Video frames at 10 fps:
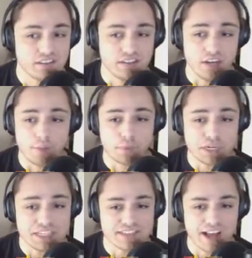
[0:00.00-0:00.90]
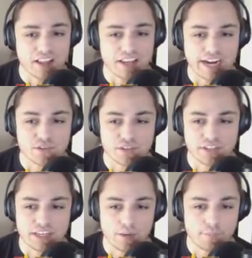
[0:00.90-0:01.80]
you know, pretty solid
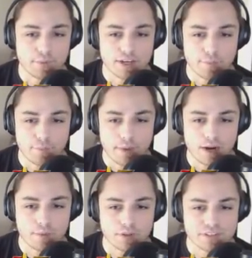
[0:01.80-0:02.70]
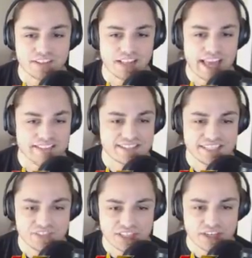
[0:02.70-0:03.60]
actually, you know, pretty comparable to the last
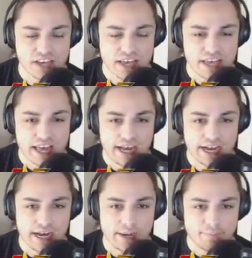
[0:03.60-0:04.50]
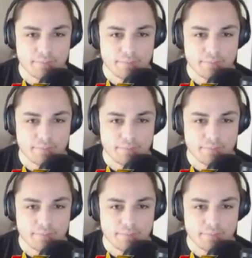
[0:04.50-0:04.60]
season. Um,